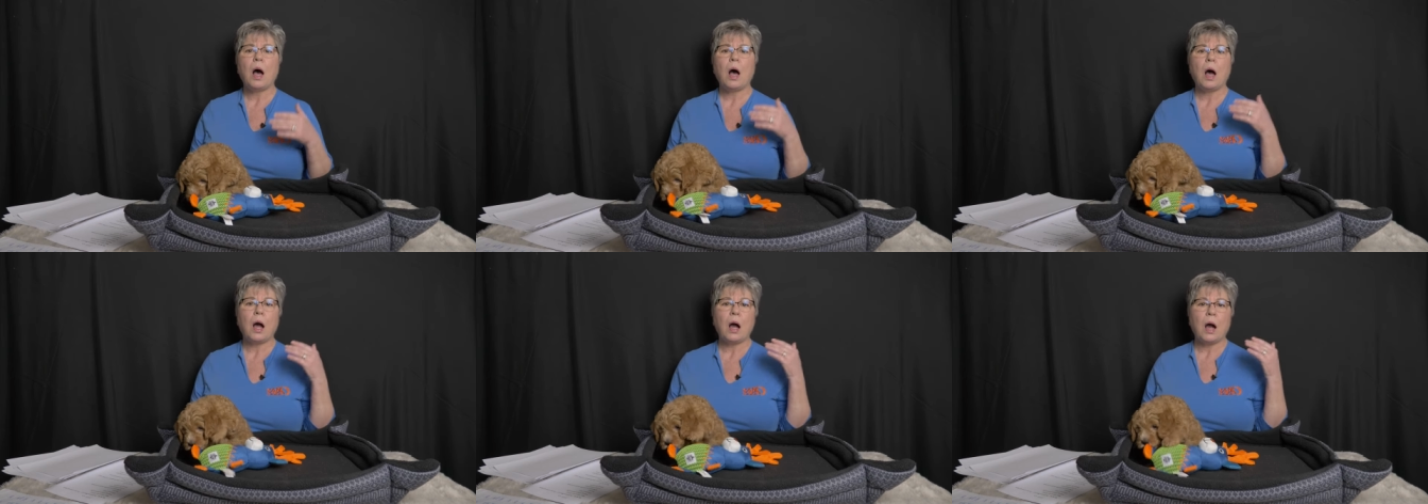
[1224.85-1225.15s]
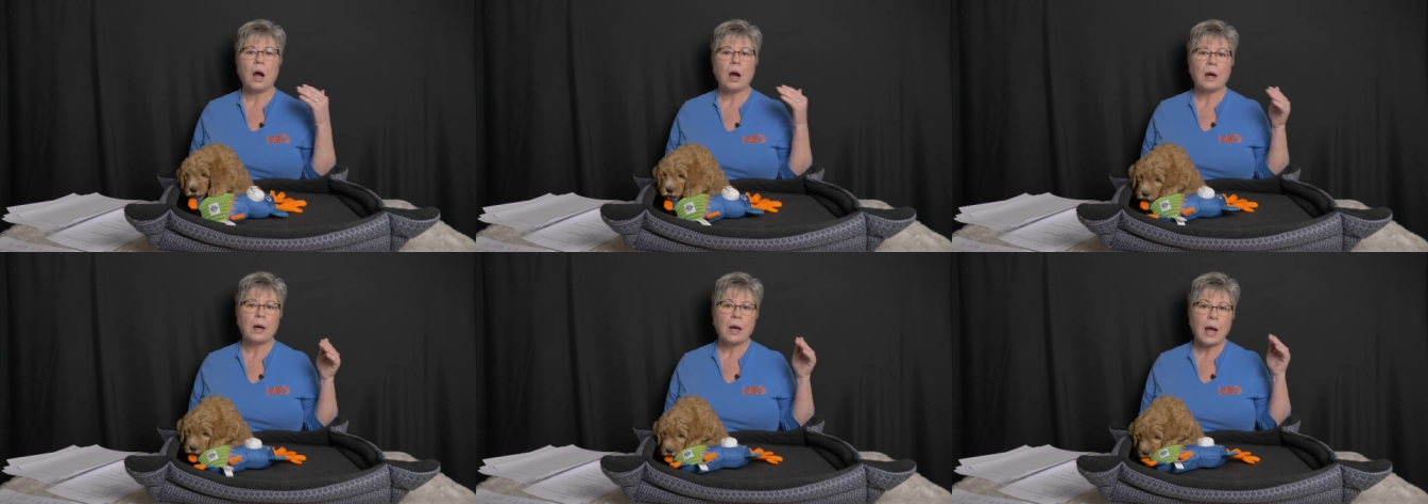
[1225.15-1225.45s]

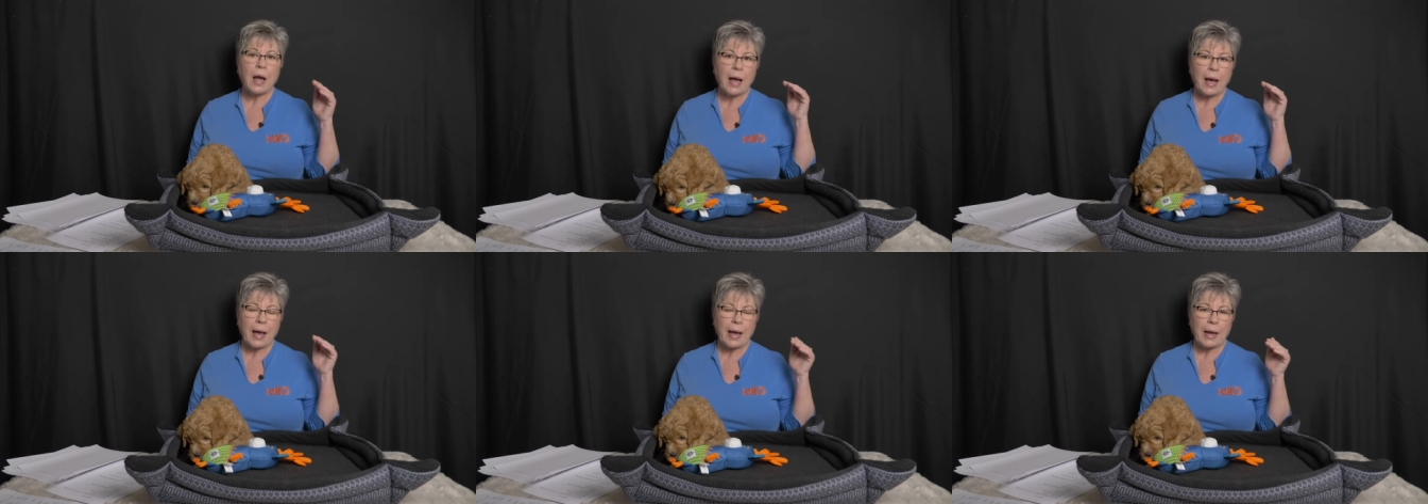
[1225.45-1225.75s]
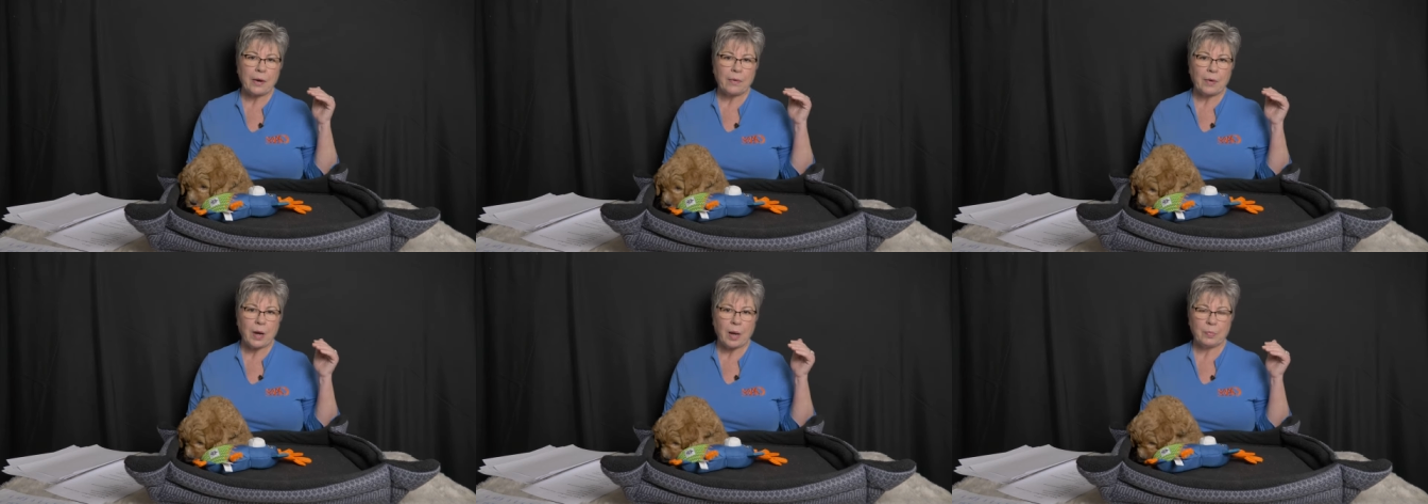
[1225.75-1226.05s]
are
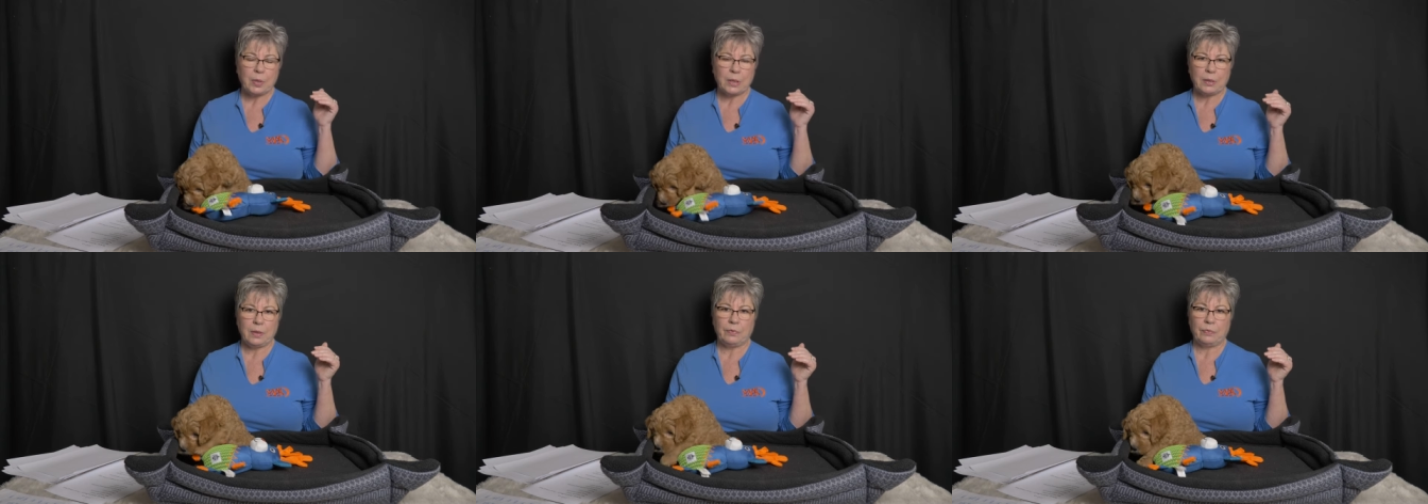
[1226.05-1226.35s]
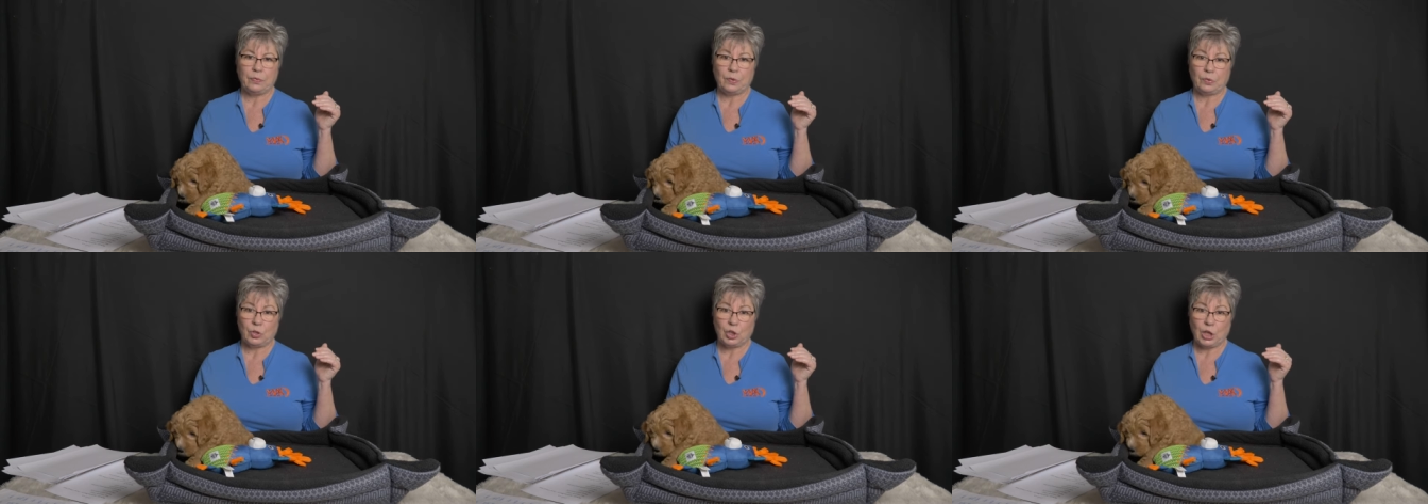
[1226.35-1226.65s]
higher up in the
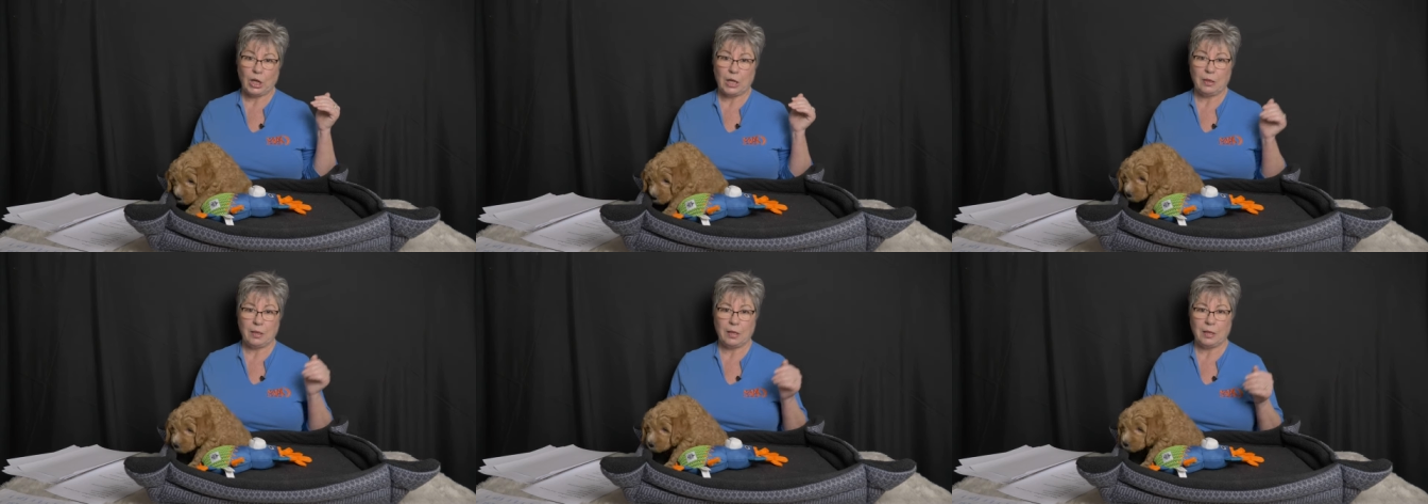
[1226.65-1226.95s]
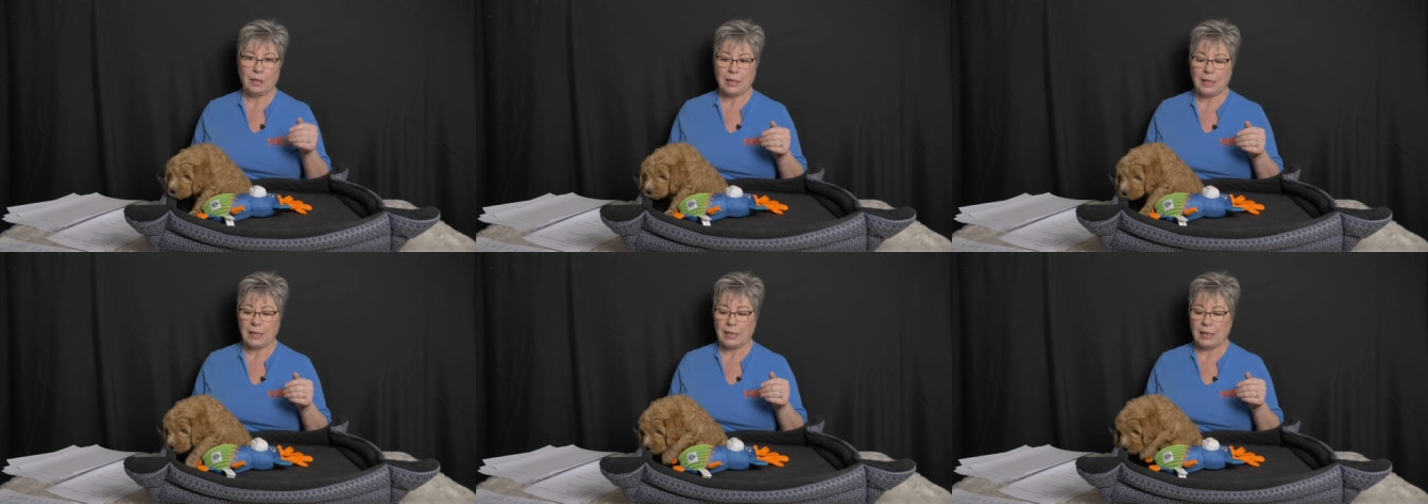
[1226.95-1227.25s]
food chain
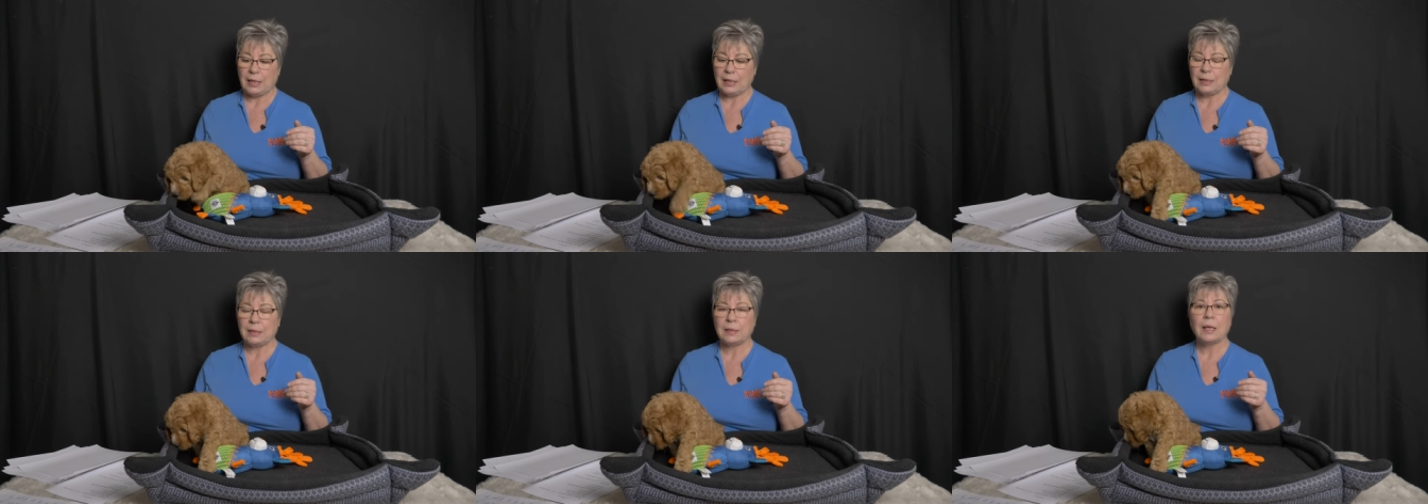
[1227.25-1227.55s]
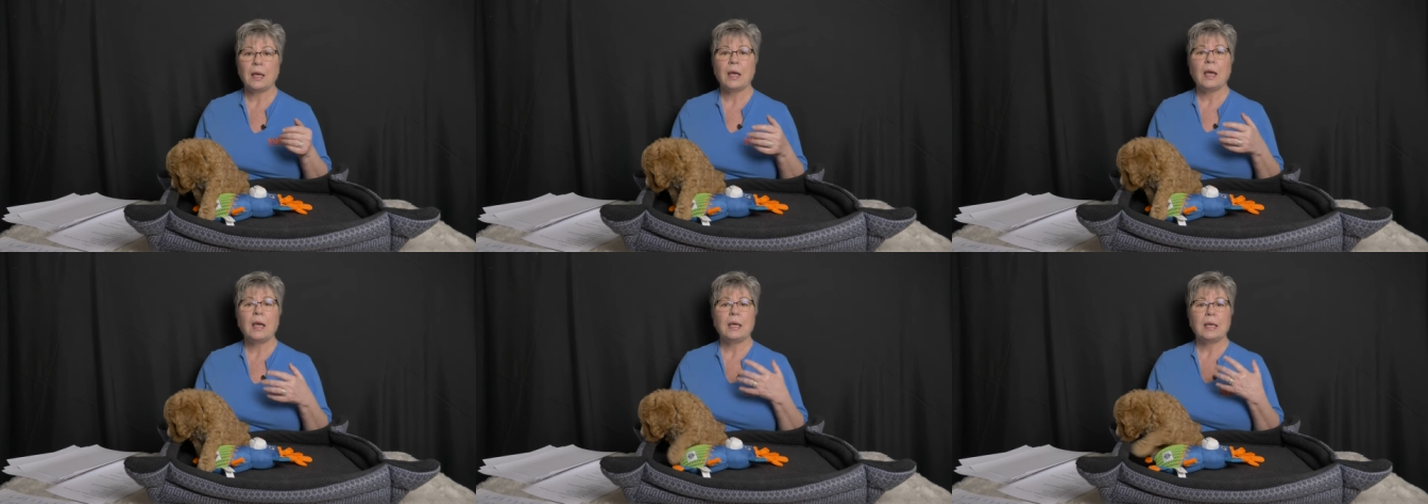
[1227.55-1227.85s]
than he is.